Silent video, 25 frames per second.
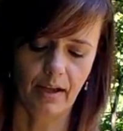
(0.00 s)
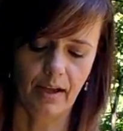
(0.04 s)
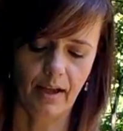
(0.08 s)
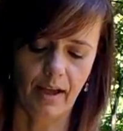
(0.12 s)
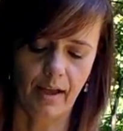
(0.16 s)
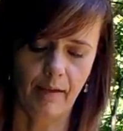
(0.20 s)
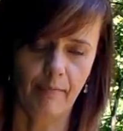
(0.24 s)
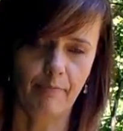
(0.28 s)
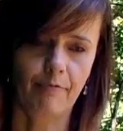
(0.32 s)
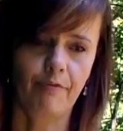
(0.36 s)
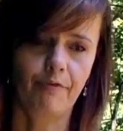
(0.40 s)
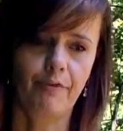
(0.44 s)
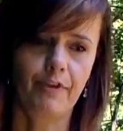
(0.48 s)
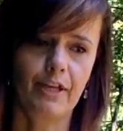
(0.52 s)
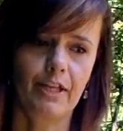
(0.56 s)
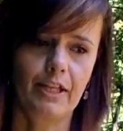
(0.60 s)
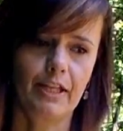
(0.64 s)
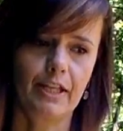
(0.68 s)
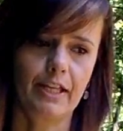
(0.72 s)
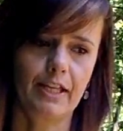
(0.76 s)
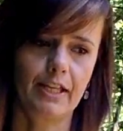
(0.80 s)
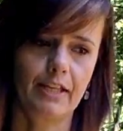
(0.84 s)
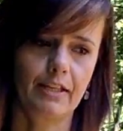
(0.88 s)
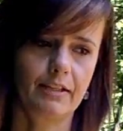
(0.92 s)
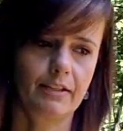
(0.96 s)
I'm
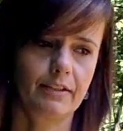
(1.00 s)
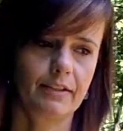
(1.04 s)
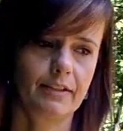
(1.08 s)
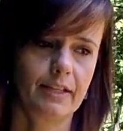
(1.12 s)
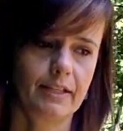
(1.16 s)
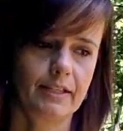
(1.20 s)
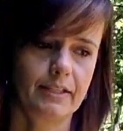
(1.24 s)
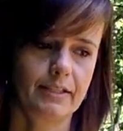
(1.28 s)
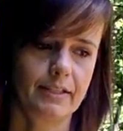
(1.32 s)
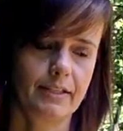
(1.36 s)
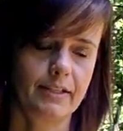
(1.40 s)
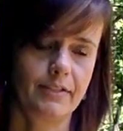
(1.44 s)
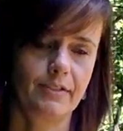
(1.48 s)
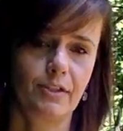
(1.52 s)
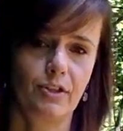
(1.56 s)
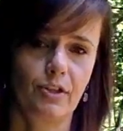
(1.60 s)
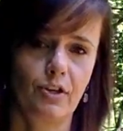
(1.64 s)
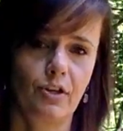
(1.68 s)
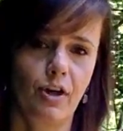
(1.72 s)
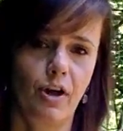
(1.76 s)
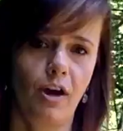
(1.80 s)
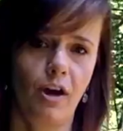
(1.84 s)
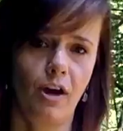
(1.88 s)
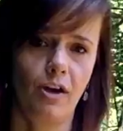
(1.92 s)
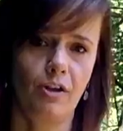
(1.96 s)
feeling this is a
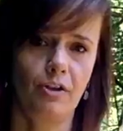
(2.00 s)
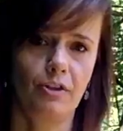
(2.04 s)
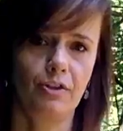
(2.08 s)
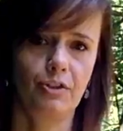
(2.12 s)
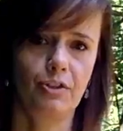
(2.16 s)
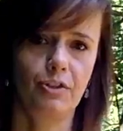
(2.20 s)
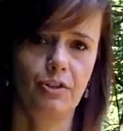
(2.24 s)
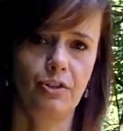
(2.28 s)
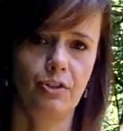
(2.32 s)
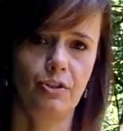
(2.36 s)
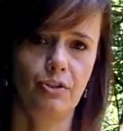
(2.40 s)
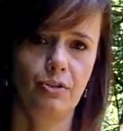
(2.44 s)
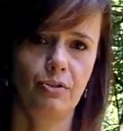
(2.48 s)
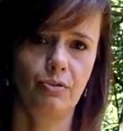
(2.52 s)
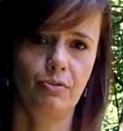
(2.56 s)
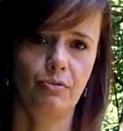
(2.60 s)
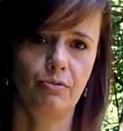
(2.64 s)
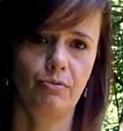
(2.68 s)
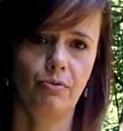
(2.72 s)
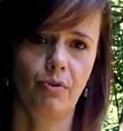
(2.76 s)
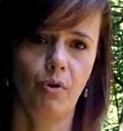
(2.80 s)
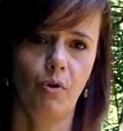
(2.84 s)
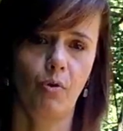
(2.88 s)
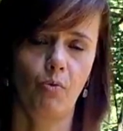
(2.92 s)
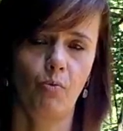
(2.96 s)
call
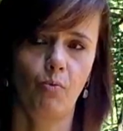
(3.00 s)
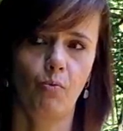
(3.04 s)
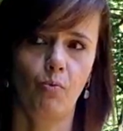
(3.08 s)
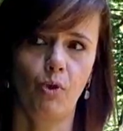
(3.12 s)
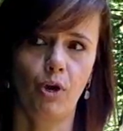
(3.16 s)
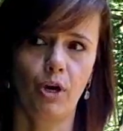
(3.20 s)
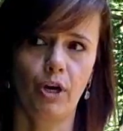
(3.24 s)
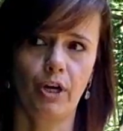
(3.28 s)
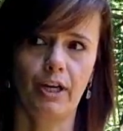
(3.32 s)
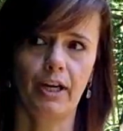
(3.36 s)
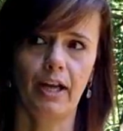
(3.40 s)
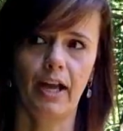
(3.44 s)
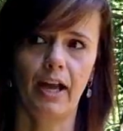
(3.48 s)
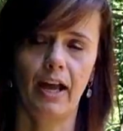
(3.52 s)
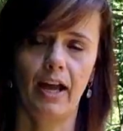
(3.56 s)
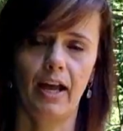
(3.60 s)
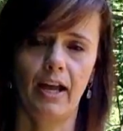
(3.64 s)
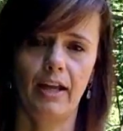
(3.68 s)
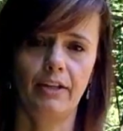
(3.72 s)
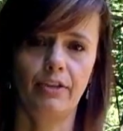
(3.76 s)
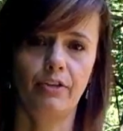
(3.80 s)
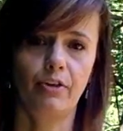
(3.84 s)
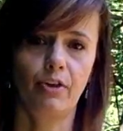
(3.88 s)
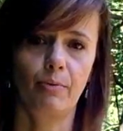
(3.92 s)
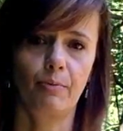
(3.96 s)
to work
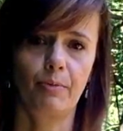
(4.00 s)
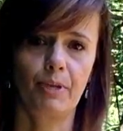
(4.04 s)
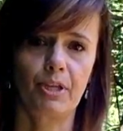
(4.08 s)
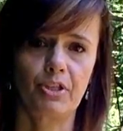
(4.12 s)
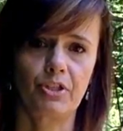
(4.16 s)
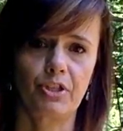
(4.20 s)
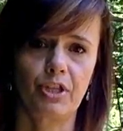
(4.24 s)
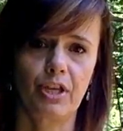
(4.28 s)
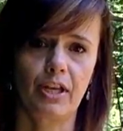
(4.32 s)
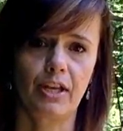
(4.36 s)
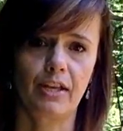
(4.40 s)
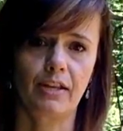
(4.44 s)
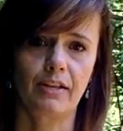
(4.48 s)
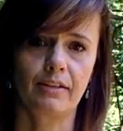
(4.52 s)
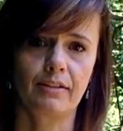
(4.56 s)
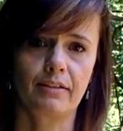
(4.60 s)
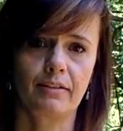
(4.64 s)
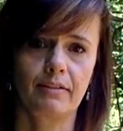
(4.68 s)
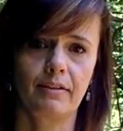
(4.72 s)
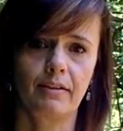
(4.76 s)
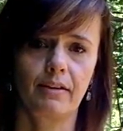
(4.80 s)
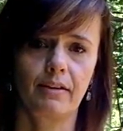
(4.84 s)
on your mission.